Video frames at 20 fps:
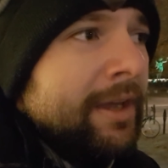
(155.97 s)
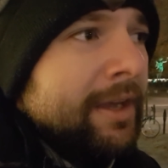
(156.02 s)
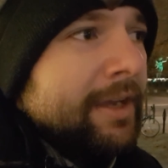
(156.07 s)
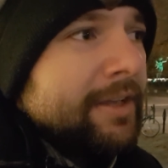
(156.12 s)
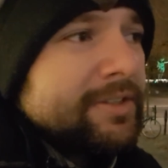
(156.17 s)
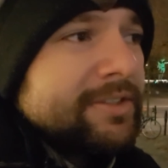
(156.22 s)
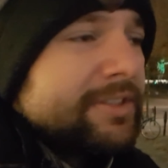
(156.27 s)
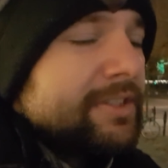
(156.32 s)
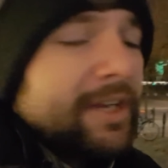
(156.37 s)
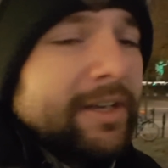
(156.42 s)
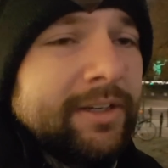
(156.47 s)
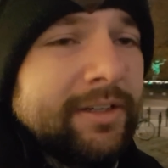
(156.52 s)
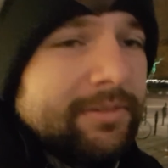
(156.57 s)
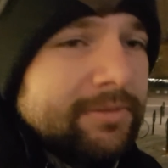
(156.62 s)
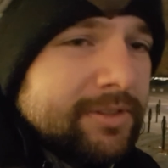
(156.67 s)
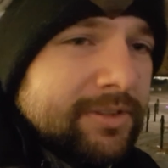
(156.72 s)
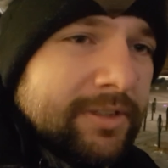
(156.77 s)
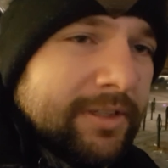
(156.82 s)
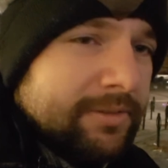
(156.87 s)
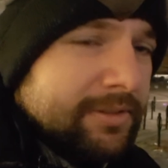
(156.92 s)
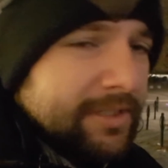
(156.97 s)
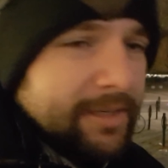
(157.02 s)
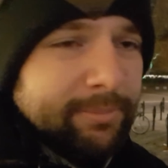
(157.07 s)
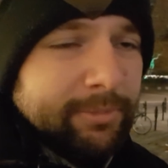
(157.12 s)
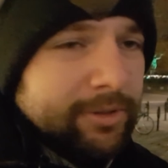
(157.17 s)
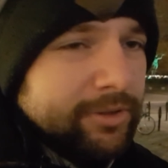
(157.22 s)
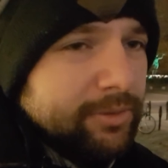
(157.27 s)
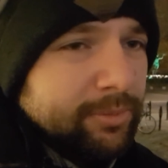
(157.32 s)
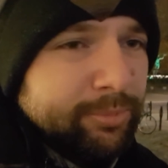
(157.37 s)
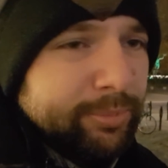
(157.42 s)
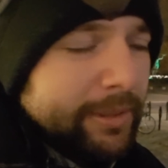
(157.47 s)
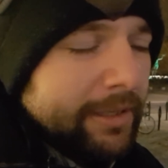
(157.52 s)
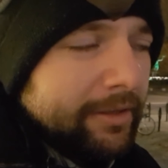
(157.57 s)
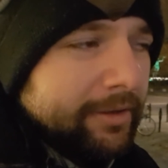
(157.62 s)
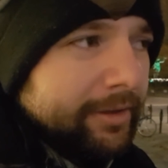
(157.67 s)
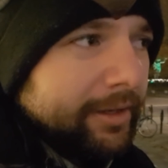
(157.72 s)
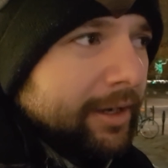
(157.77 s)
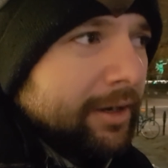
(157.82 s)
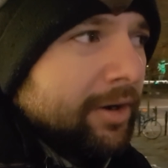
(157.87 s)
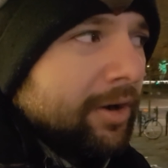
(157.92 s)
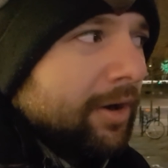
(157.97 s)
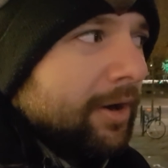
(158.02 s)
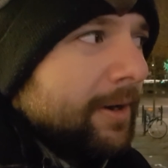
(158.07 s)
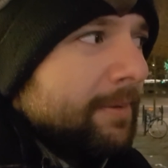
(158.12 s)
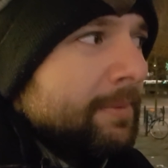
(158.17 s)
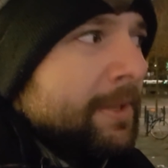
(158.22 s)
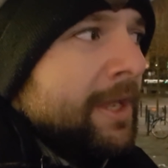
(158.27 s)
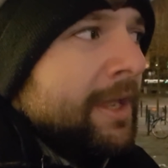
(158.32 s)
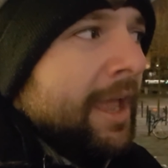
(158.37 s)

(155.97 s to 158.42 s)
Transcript: It's similar to building a car.